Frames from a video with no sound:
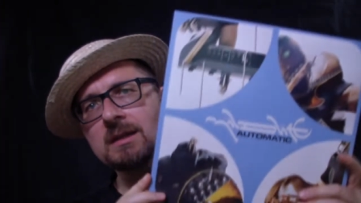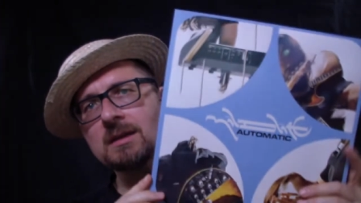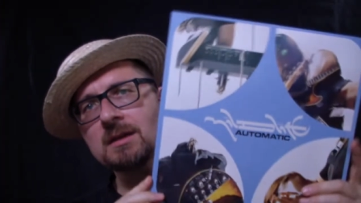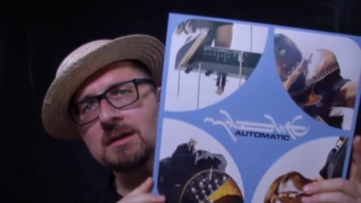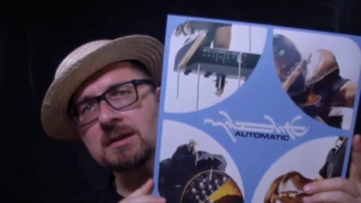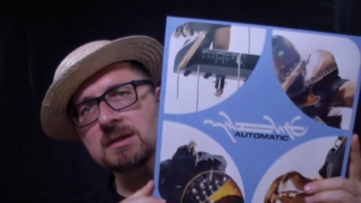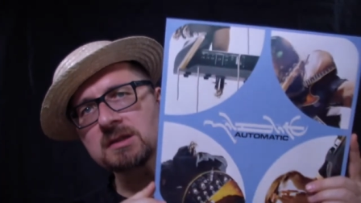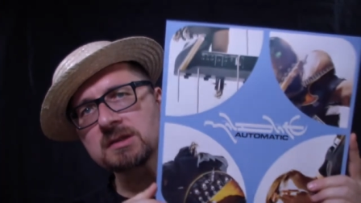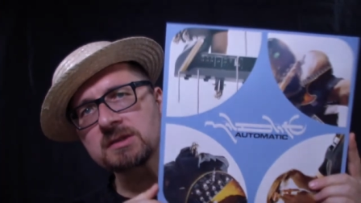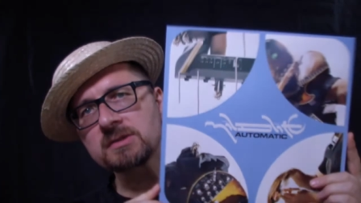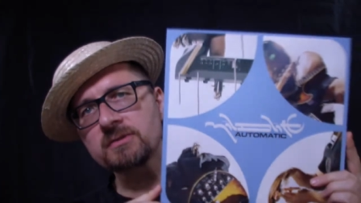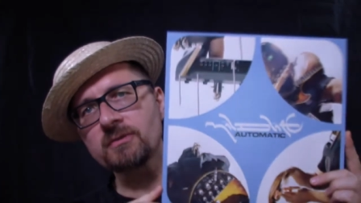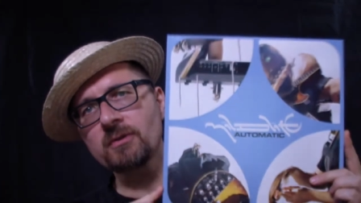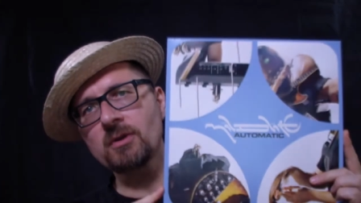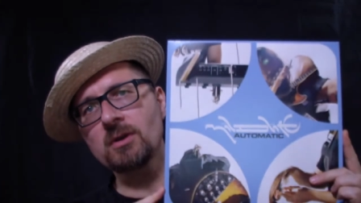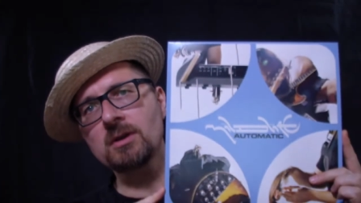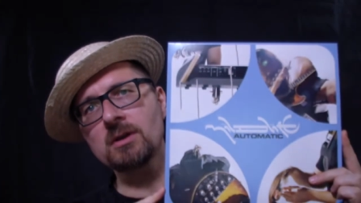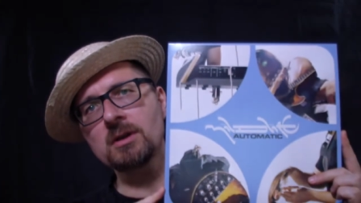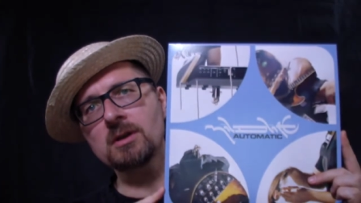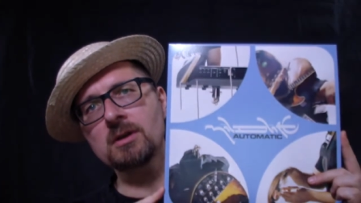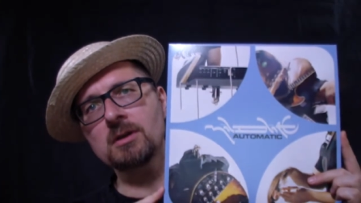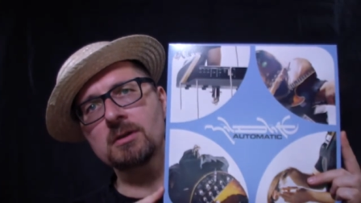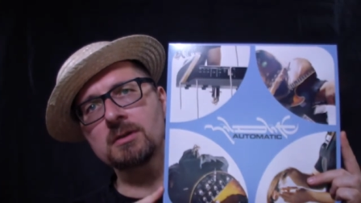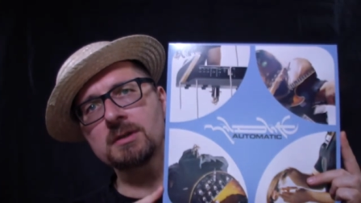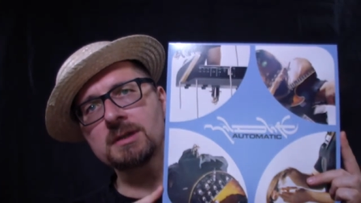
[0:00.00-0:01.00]
a
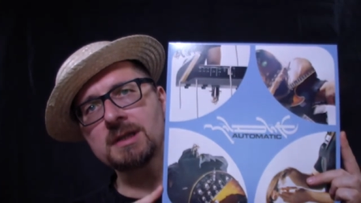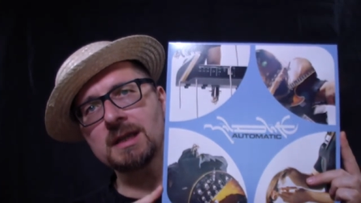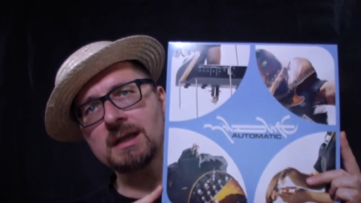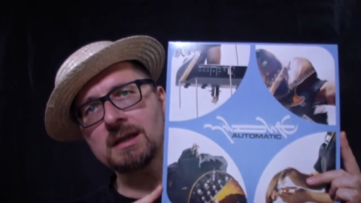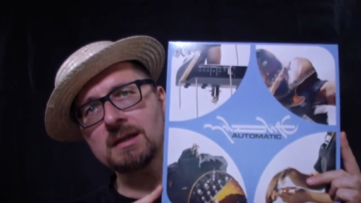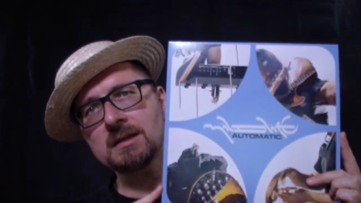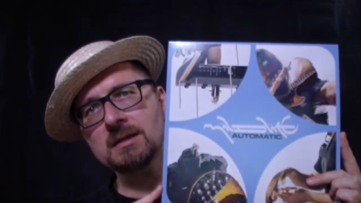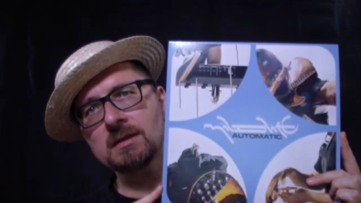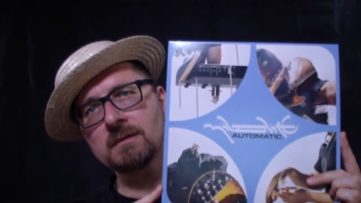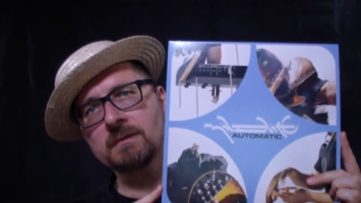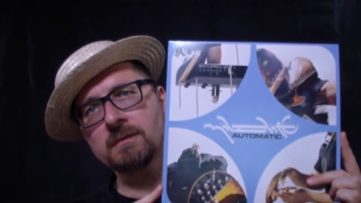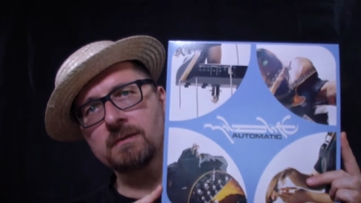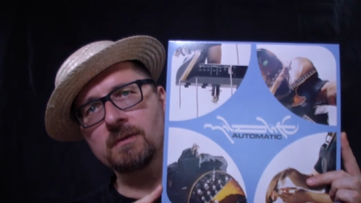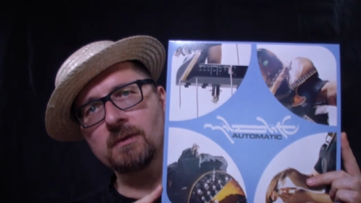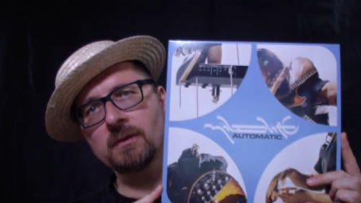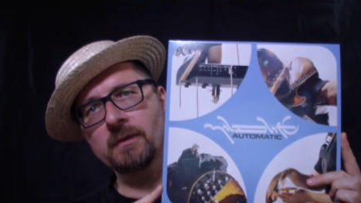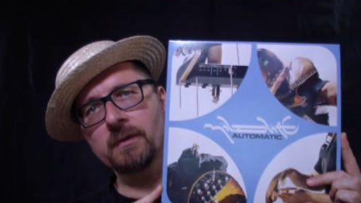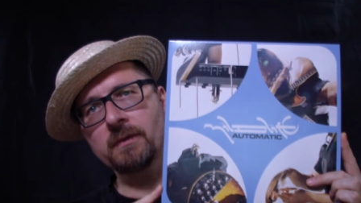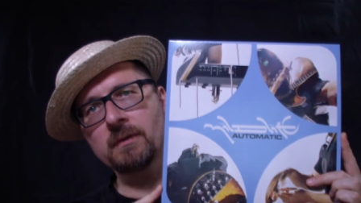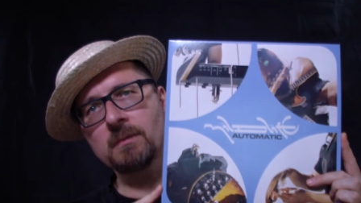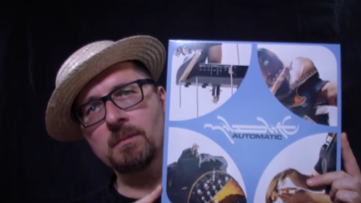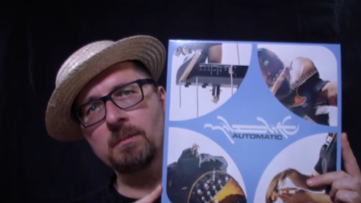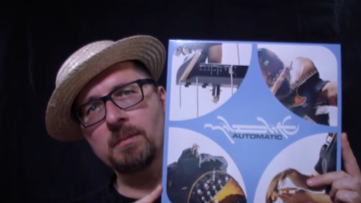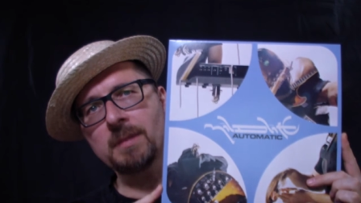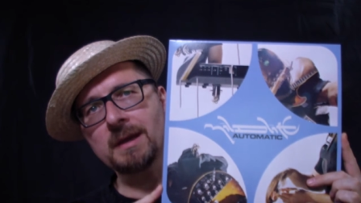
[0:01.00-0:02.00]
strong contender for
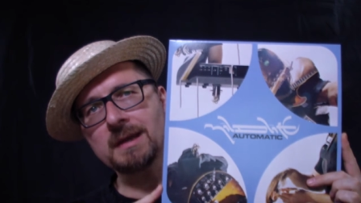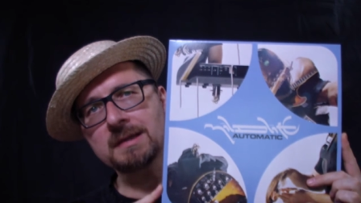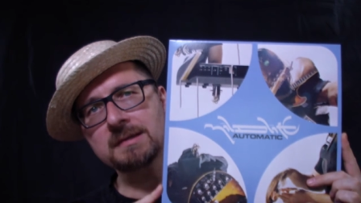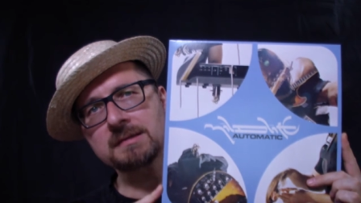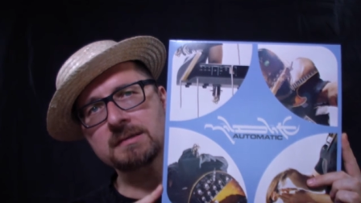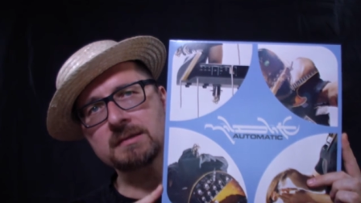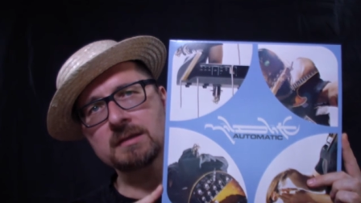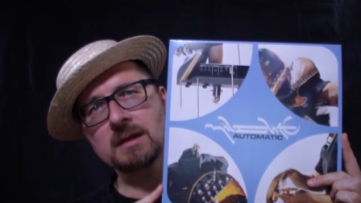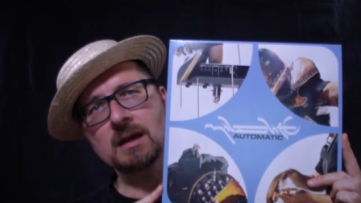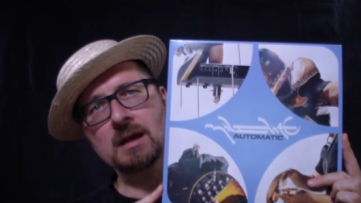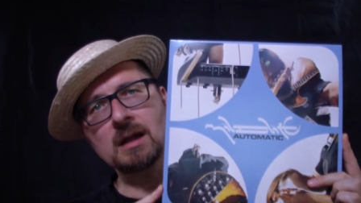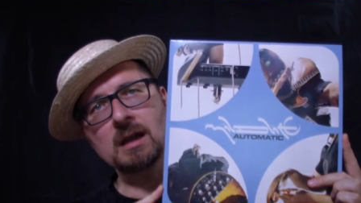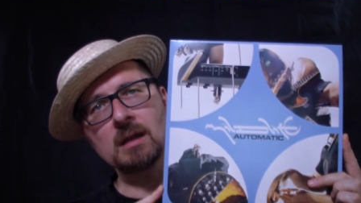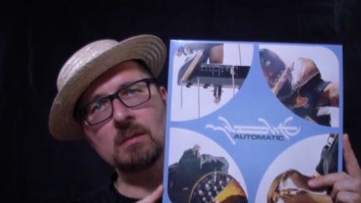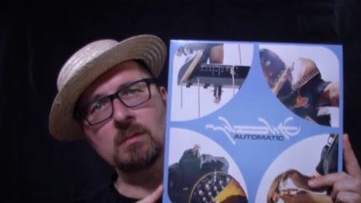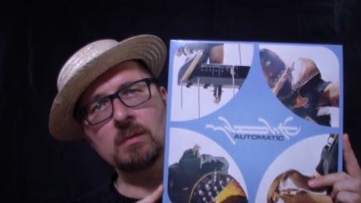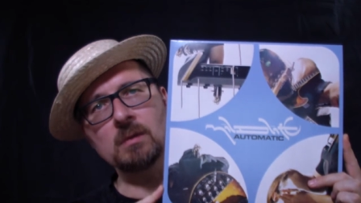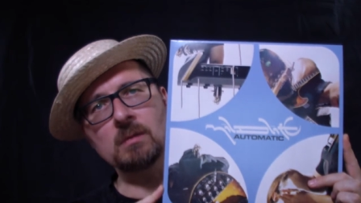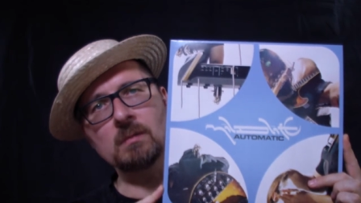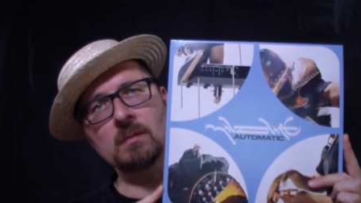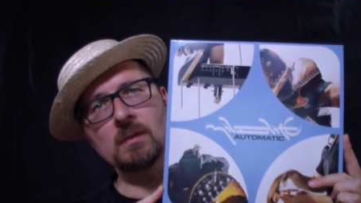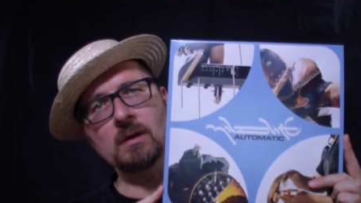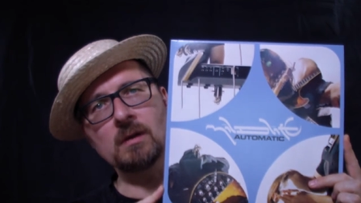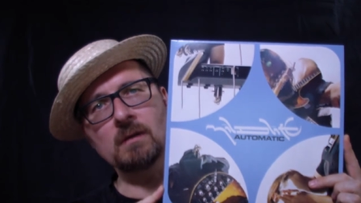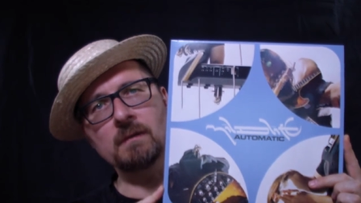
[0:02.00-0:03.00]
the best
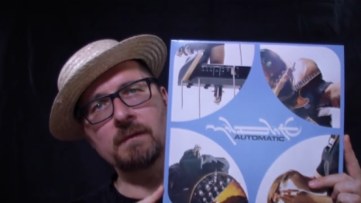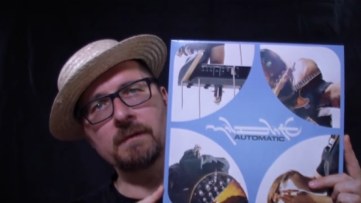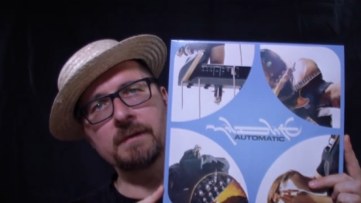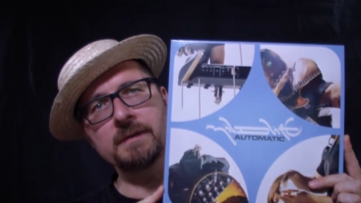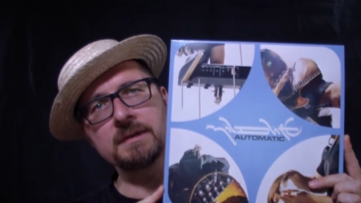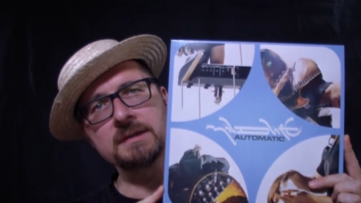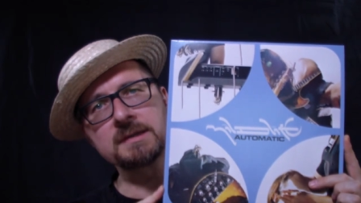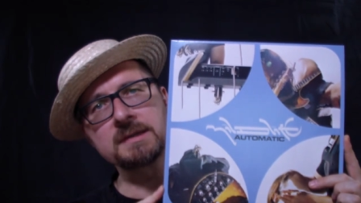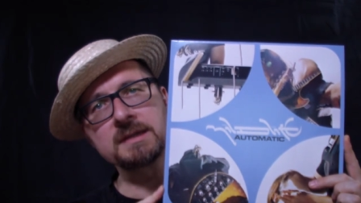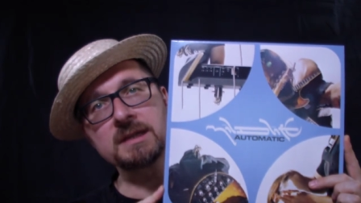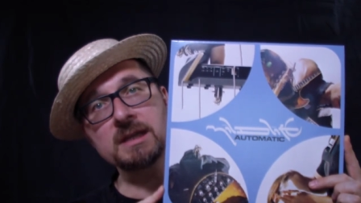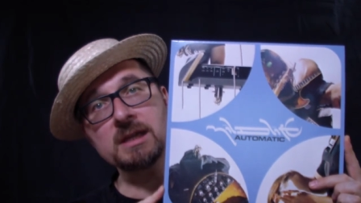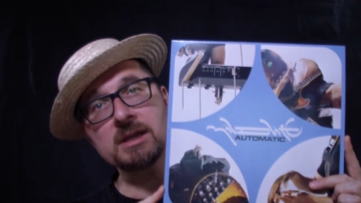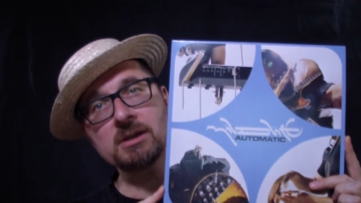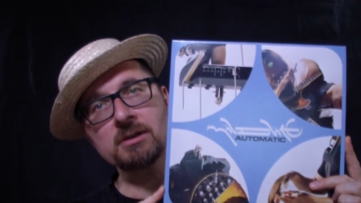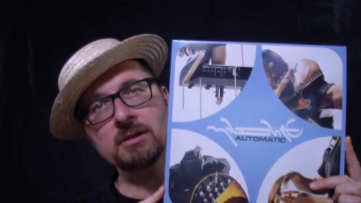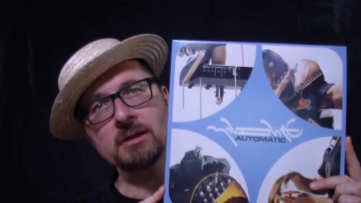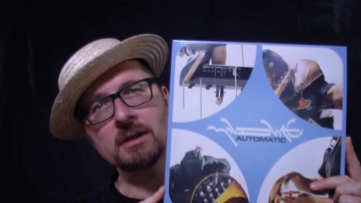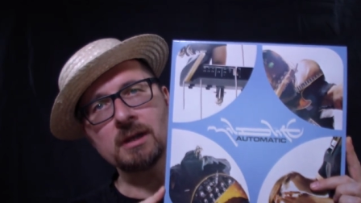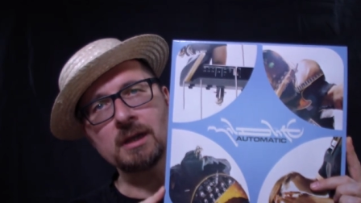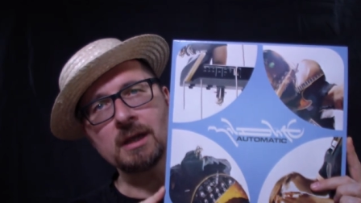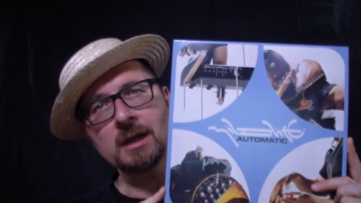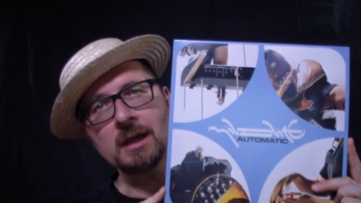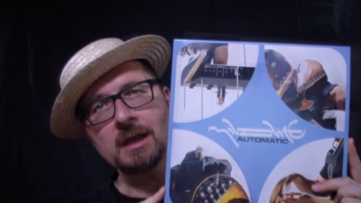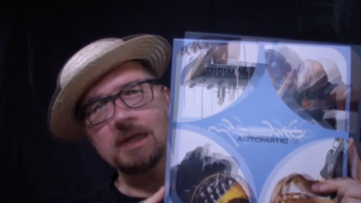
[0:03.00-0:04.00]
album of this year,